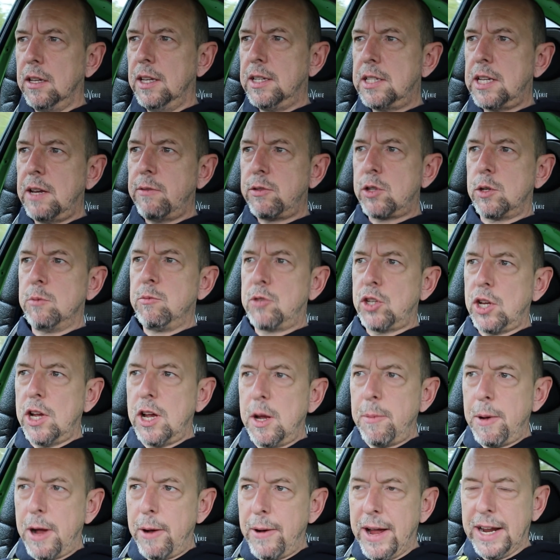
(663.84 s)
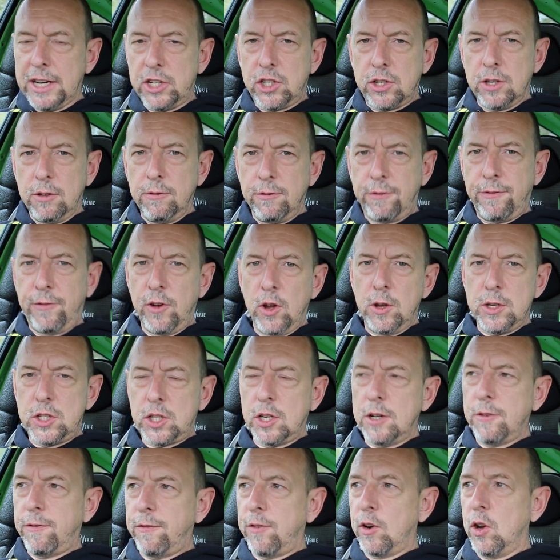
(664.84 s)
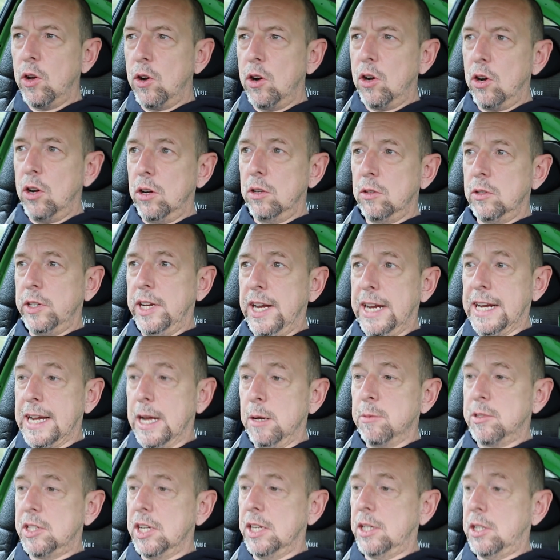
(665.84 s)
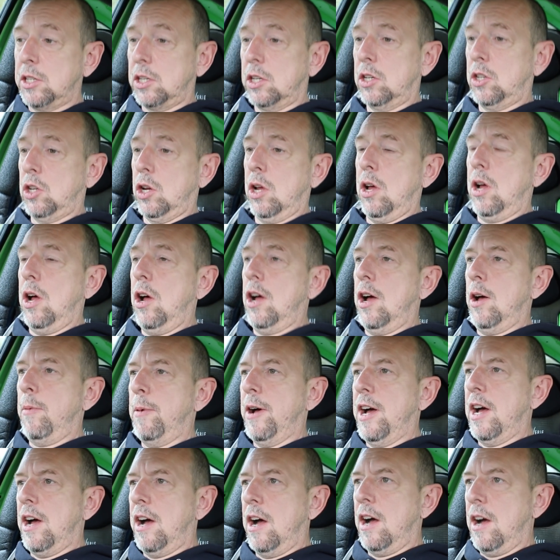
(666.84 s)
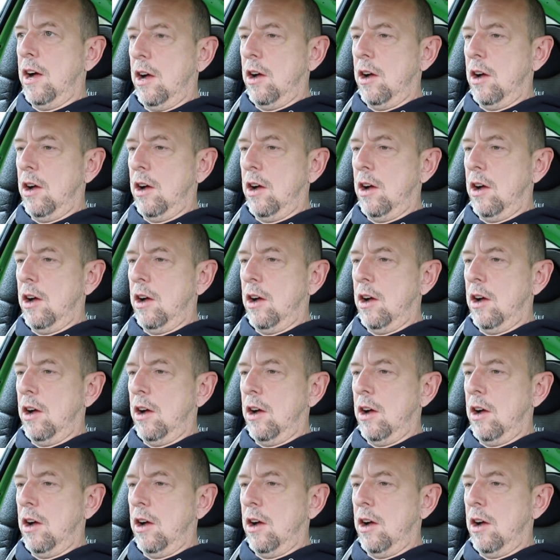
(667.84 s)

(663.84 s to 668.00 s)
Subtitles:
Let's have some turbo action. Foot to the floor. Here comes the turbo.